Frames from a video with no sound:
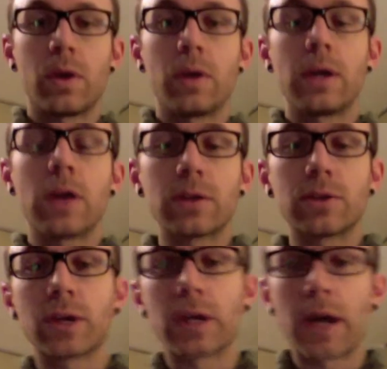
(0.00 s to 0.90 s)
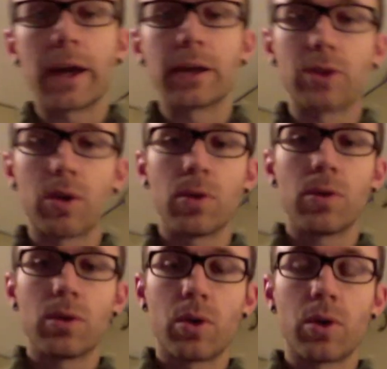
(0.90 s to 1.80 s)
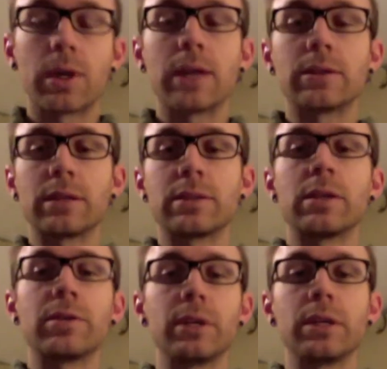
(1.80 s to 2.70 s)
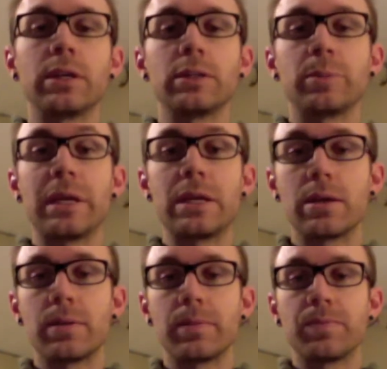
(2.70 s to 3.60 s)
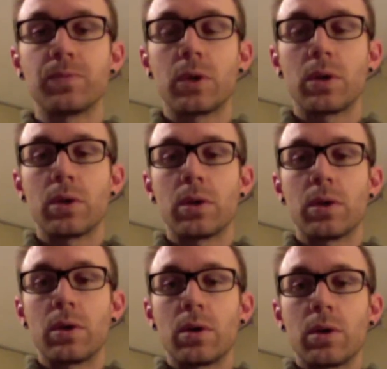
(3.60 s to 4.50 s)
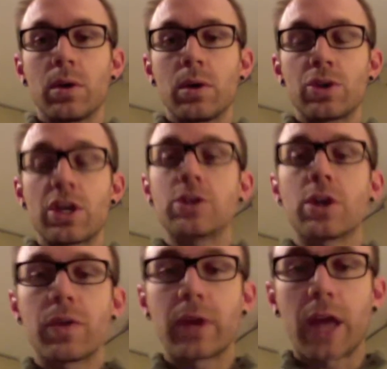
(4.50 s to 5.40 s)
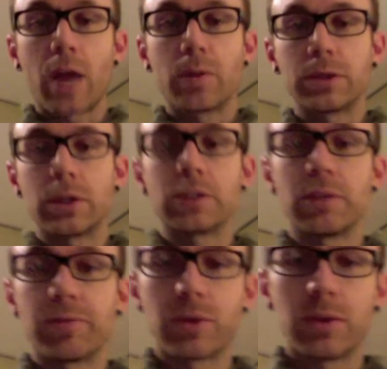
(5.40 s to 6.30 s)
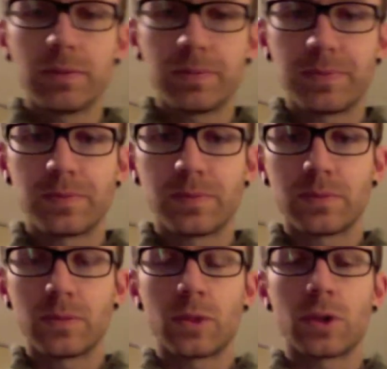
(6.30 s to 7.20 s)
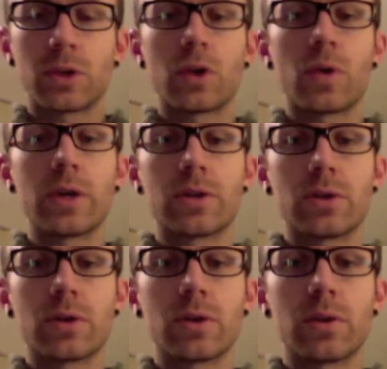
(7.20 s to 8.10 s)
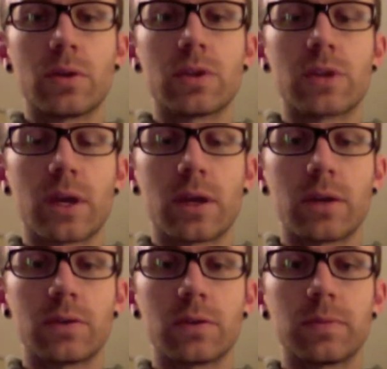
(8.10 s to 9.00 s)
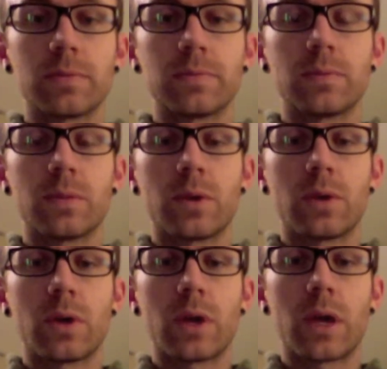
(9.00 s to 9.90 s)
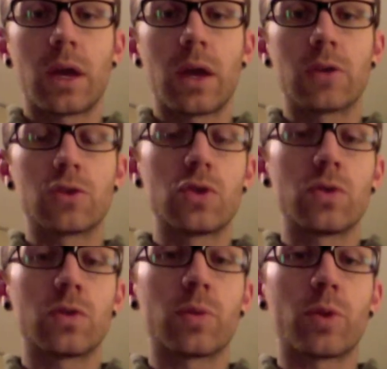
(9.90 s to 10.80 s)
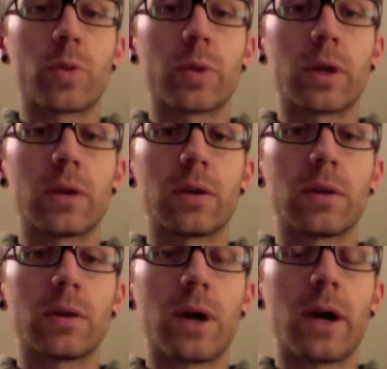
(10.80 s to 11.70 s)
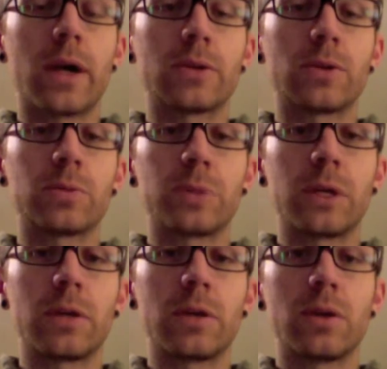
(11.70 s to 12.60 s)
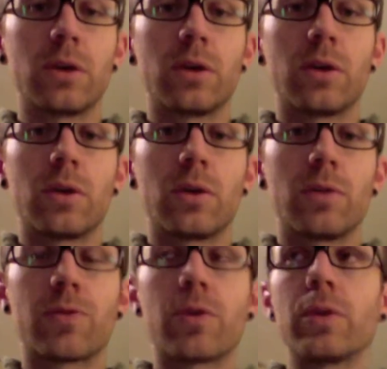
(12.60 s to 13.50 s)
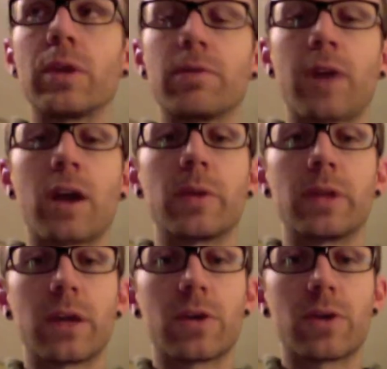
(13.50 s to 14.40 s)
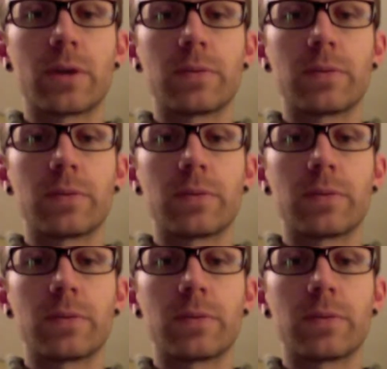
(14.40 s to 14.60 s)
Now let's look at ISO, or light sensitivity speed. Changing on the camera is not difficult. You're going to go into the settings and choose an appropriate ISO speed for the environment that you're in.